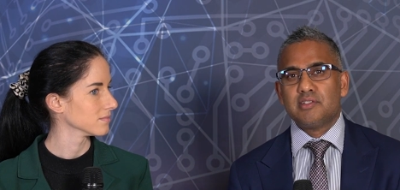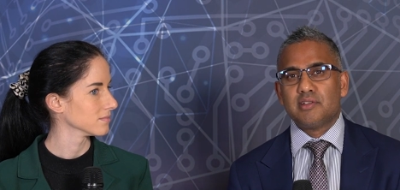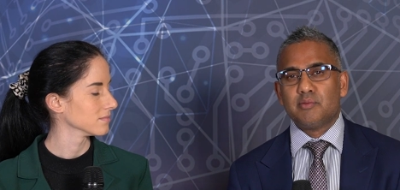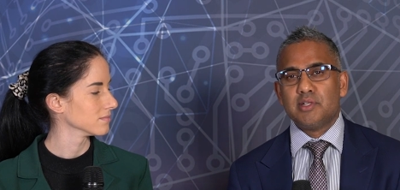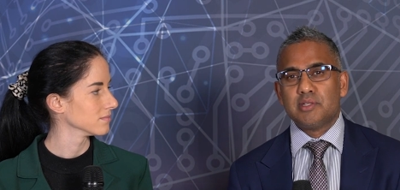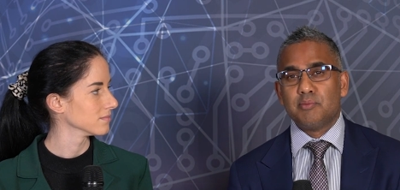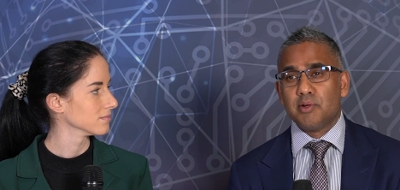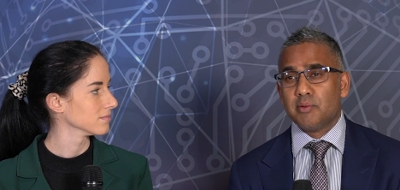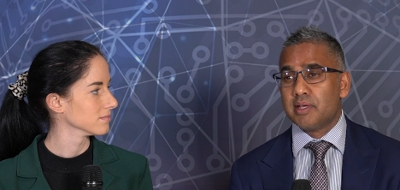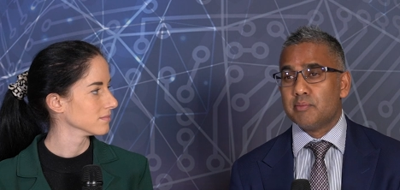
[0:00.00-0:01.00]
Speaker 1: the reached the
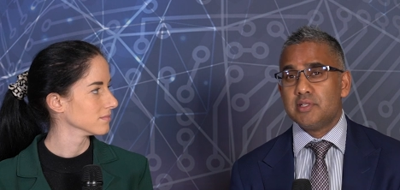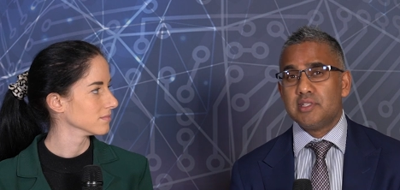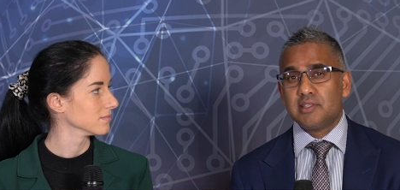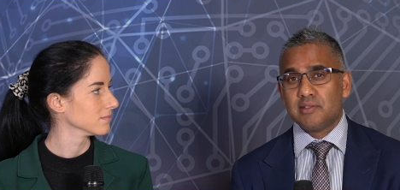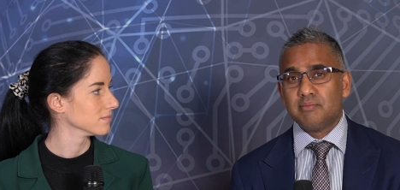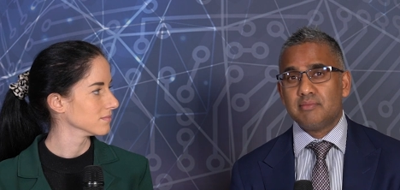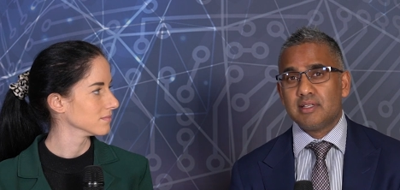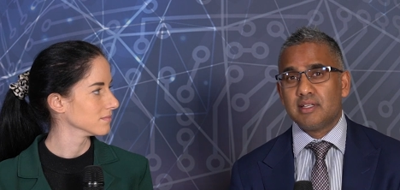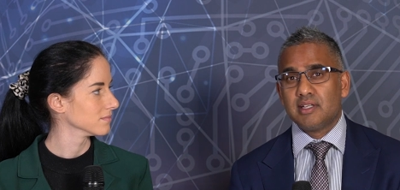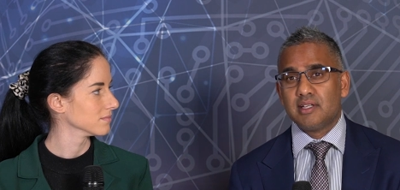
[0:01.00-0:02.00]
point where we can present them
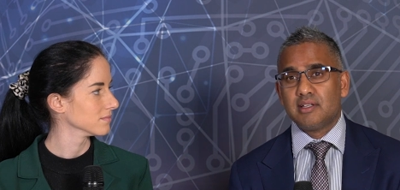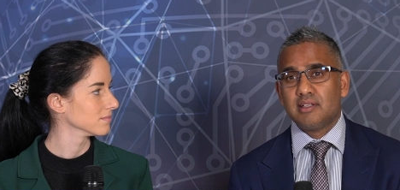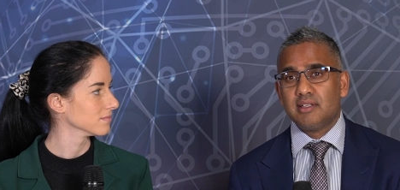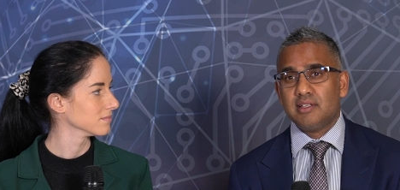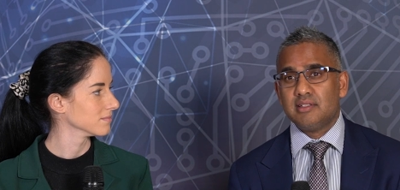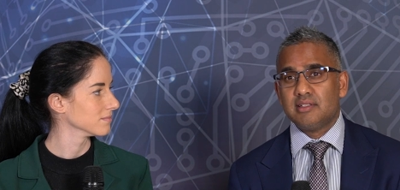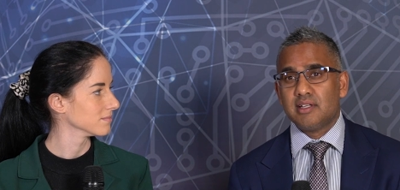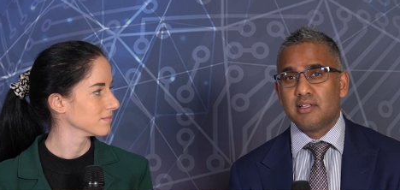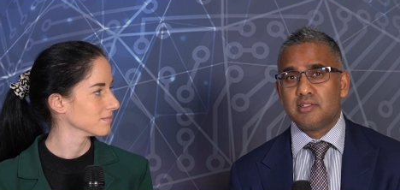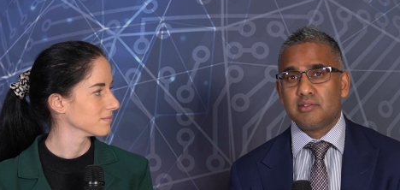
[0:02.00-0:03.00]
in,
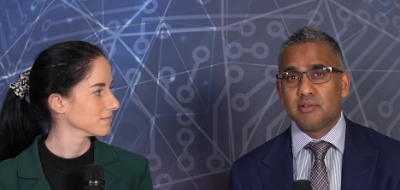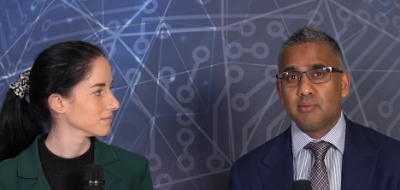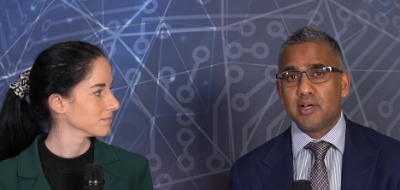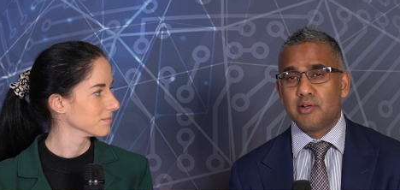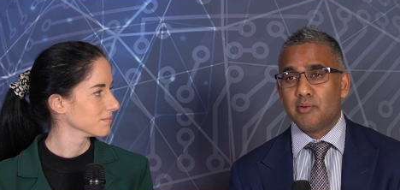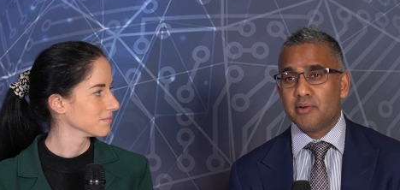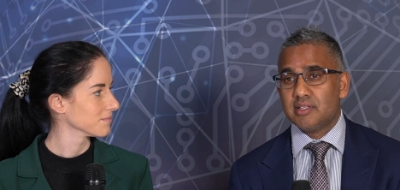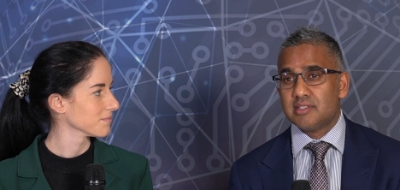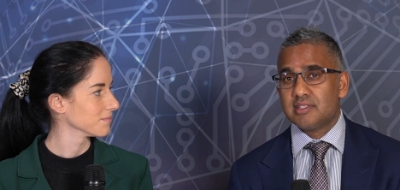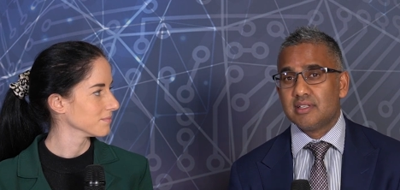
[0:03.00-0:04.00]
to the wider
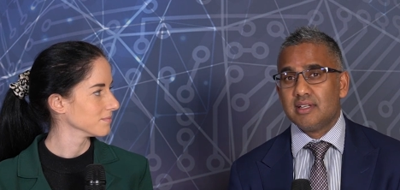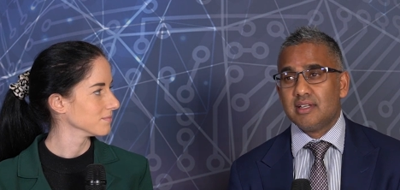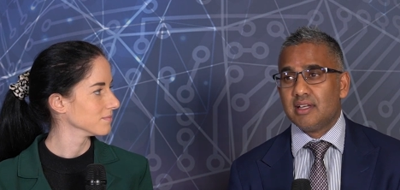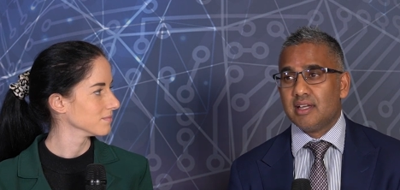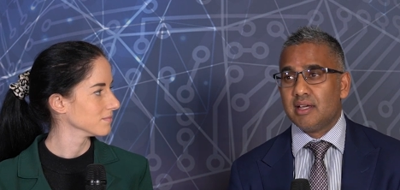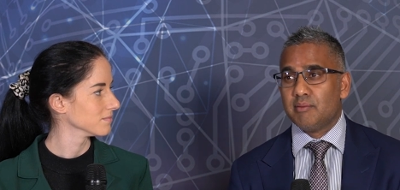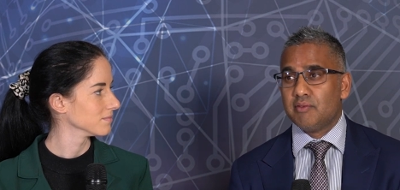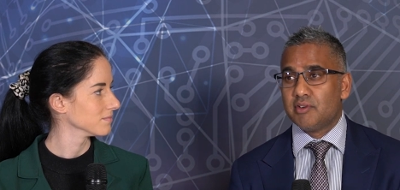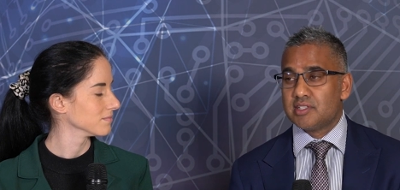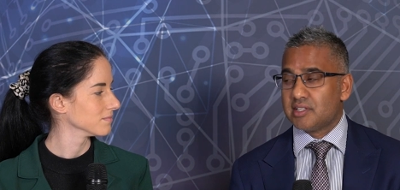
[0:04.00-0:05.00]
audience. And we're
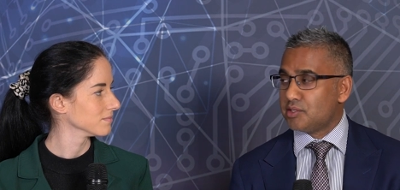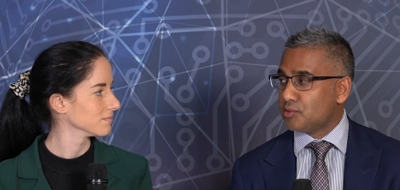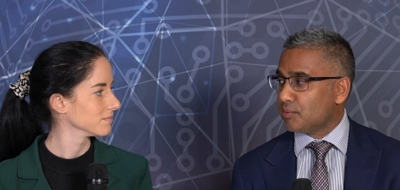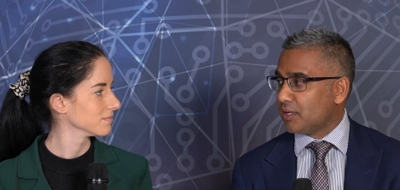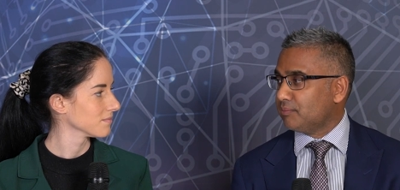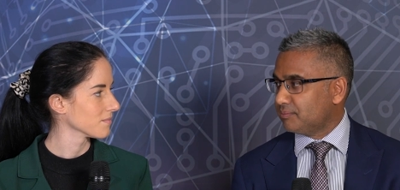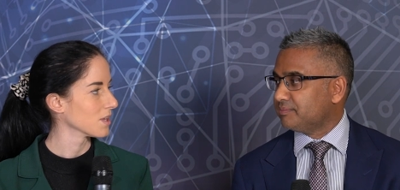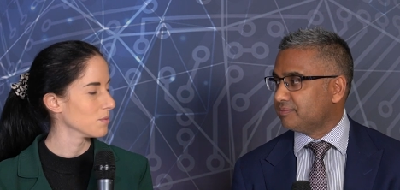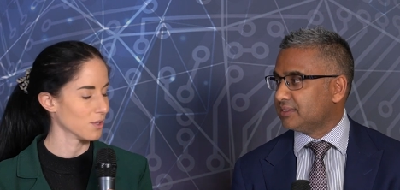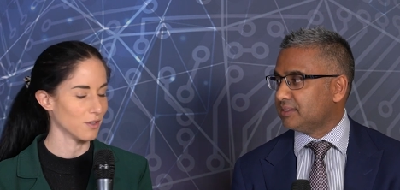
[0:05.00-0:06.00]
very excited to talk about them.
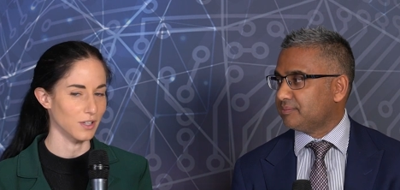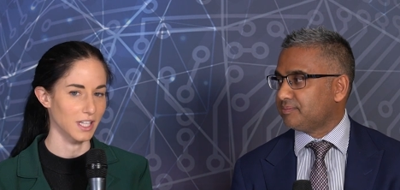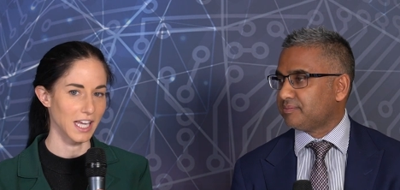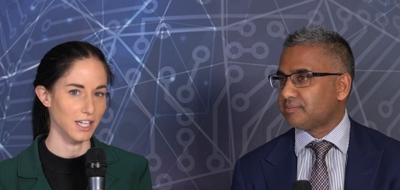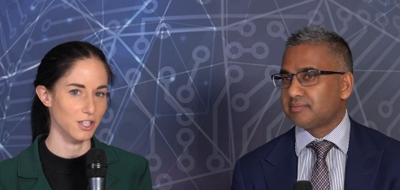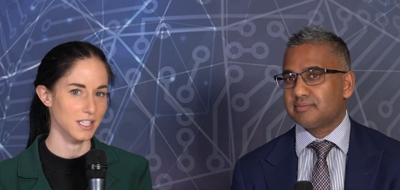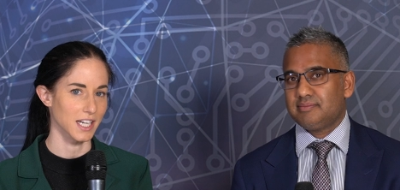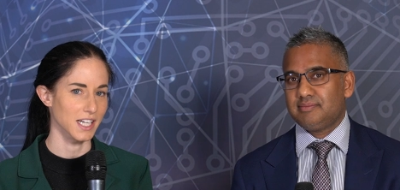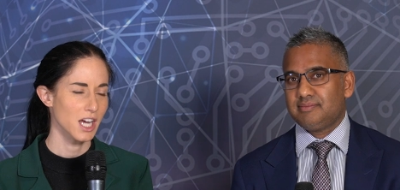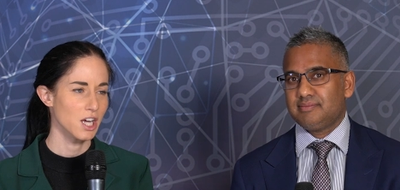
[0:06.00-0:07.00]
Speaker 2: Perfect. Thank you,
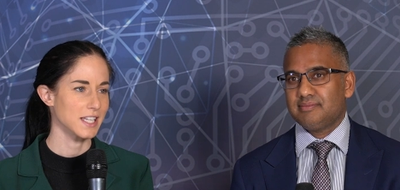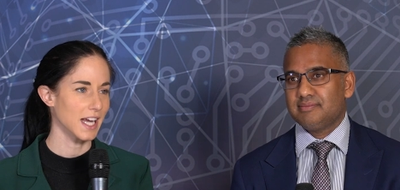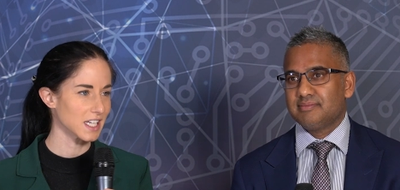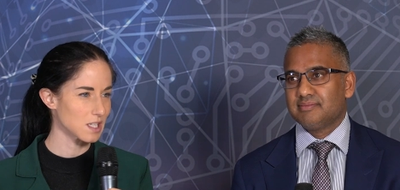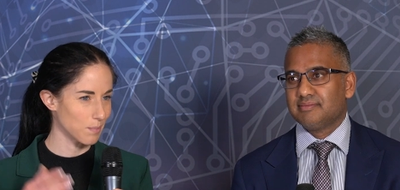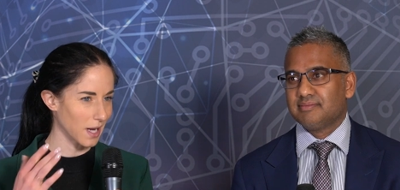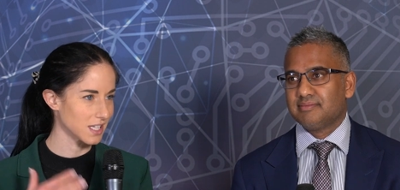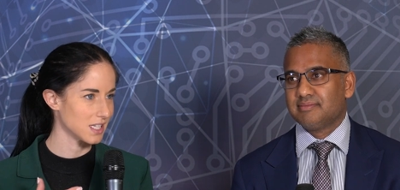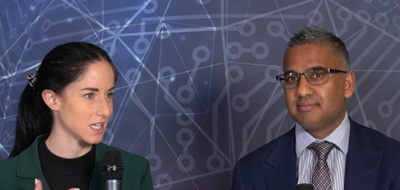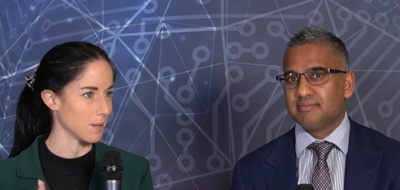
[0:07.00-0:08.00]
Sunny. Take us back
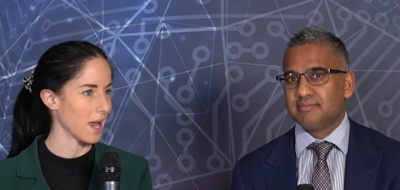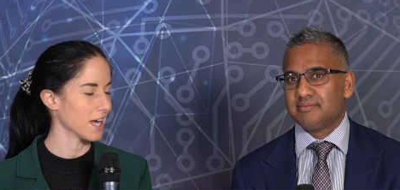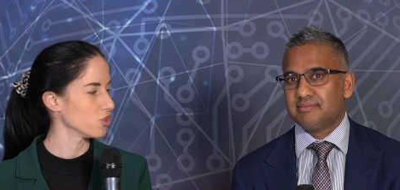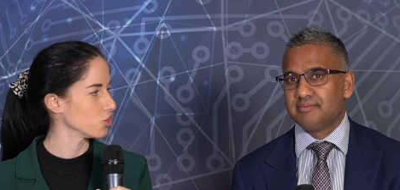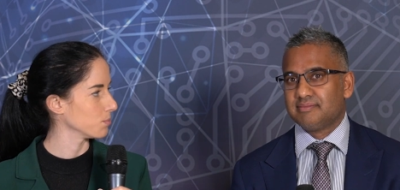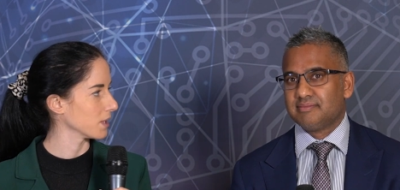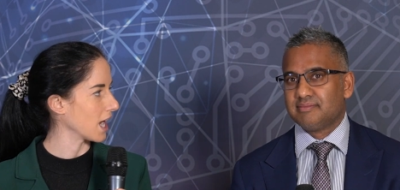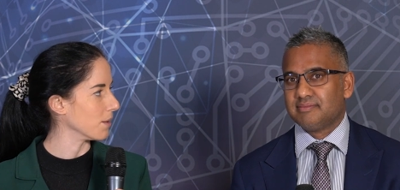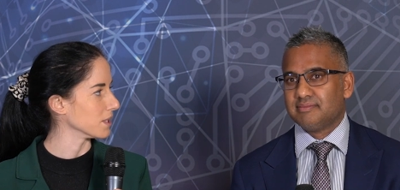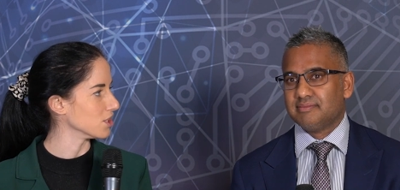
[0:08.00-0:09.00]
a step. How did you
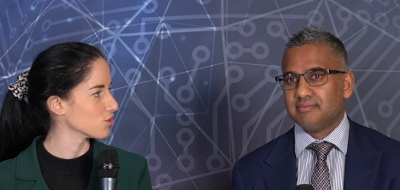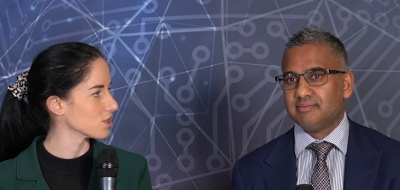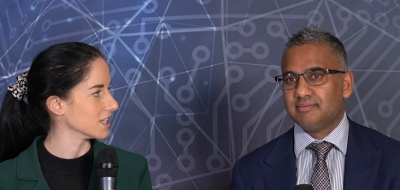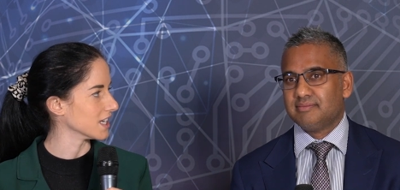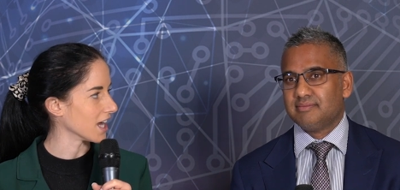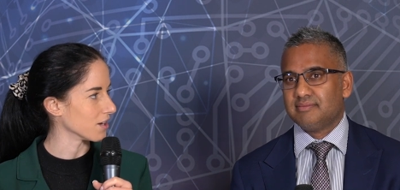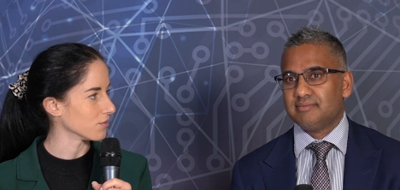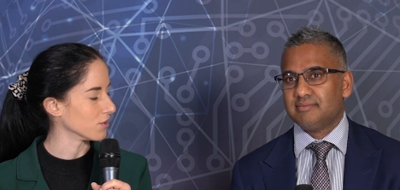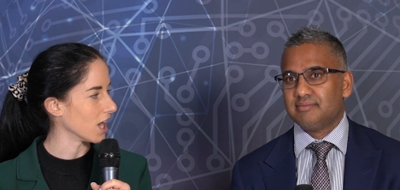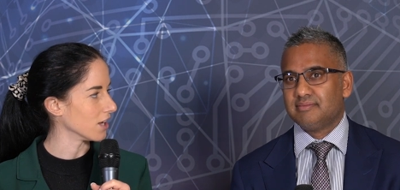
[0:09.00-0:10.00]
become interested in AF
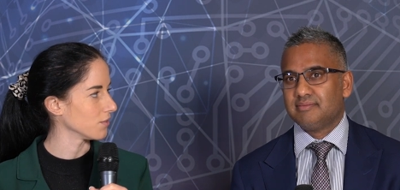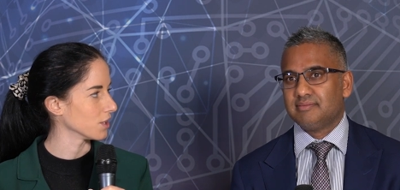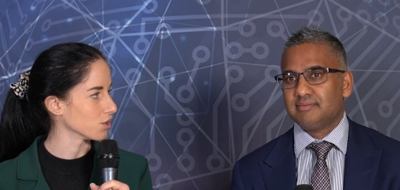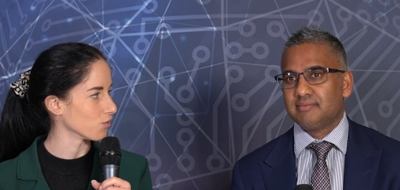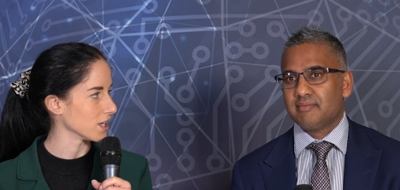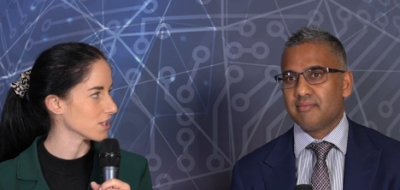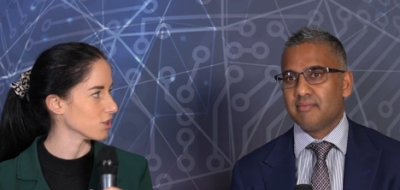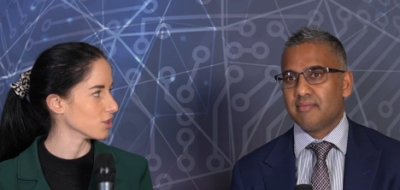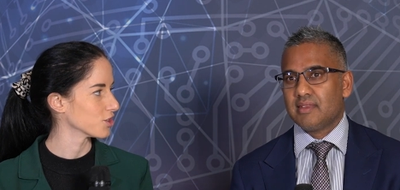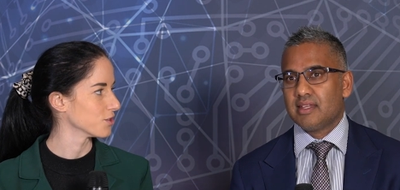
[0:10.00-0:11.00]
and heart failure
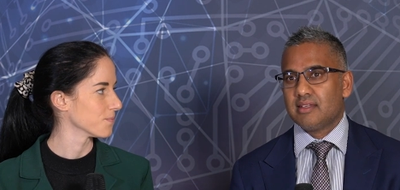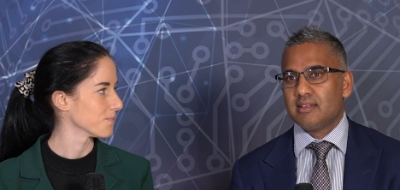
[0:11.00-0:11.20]
research?